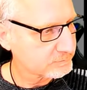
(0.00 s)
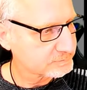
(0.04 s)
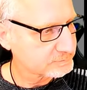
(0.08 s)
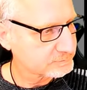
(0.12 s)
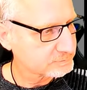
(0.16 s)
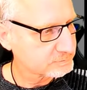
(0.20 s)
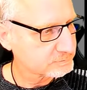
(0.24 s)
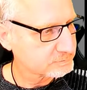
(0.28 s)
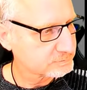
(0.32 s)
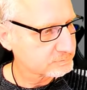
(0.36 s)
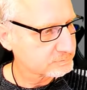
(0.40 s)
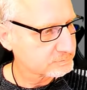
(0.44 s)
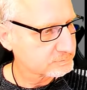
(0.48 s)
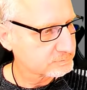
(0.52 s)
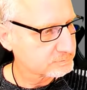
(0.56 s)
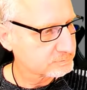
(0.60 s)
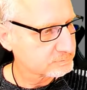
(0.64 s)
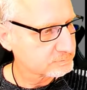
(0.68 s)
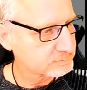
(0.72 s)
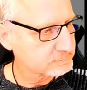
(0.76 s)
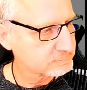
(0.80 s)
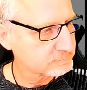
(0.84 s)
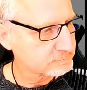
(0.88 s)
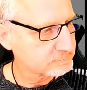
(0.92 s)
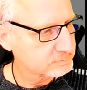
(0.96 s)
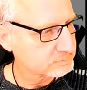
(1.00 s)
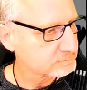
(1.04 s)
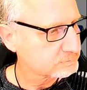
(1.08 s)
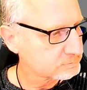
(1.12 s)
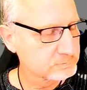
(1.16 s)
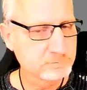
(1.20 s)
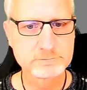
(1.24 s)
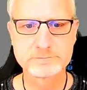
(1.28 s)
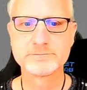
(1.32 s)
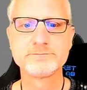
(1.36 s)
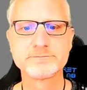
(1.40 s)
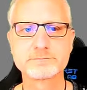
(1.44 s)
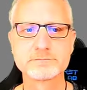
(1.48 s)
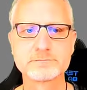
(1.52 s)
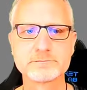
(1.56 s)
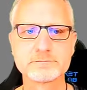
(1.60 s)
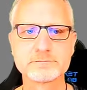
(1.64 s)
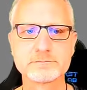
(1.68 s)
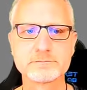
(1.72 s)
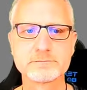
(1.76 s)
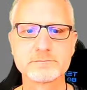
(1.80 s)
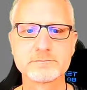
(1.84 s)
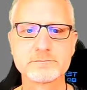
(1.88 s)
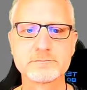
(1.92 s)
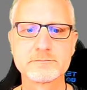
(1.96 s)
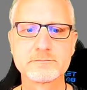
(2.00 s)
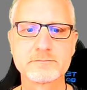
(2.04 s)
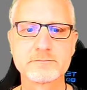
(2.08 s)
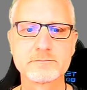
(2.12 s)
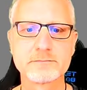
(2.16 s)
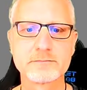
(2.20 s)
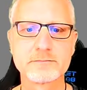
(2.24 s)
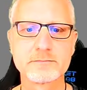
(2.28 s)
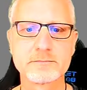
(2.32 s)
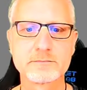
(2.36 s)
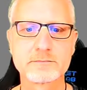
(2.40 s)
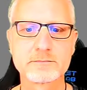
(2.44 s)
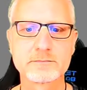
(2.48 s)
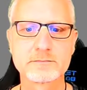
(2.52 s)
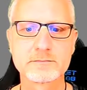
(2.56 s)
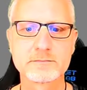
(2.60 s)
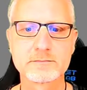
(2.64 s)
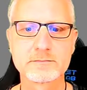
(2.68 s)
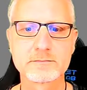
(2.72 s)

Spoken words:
Nobody speaks.